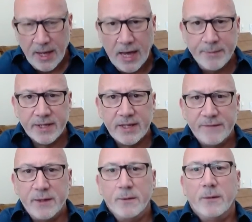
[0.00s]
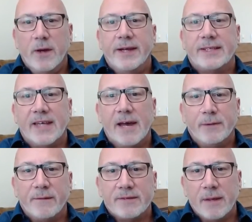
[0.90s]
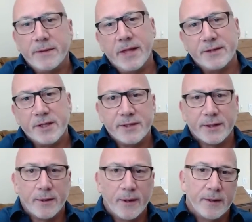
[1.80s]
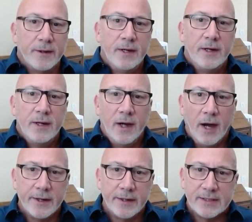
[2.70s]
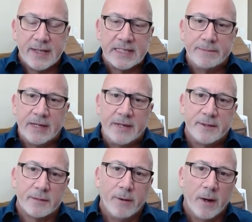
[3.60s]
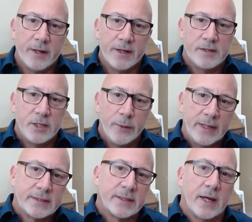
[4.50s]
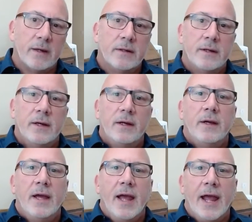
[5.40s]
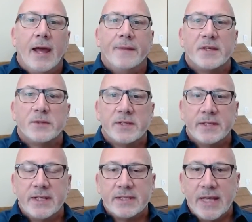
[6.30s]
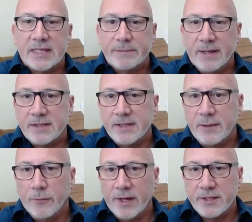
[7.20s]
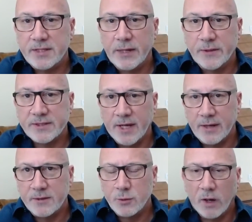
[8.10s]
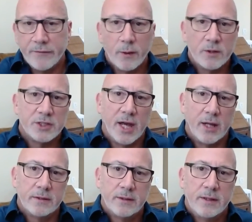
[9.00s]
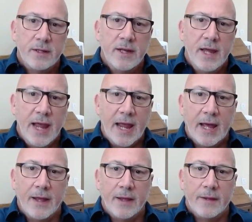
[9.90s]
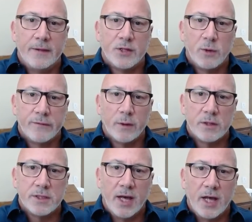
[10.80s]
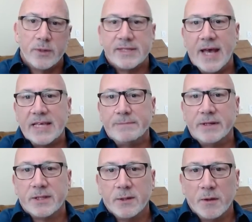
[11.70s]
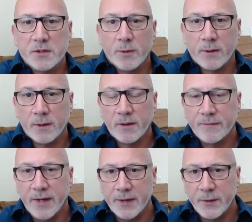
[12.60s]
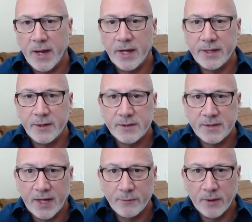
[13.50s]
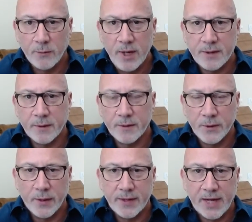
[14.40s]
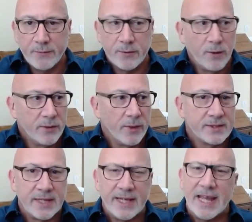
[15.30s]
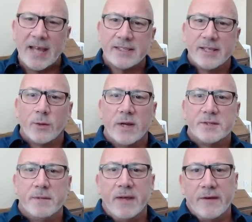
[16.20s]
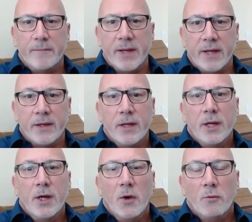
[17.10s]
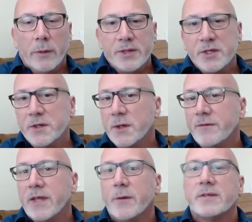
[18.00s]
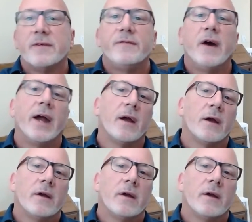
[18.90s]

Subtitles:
going to give you an example of something that just occurred on an assessment I took part in 2 weeks ago. And this was an assessment in which it was a 12-year-old child, and the 12-year-old child was asked by the social worker if they knew how to use 911 or knew what 911 was. I think actually the question may have been, what would you do if there was a fire?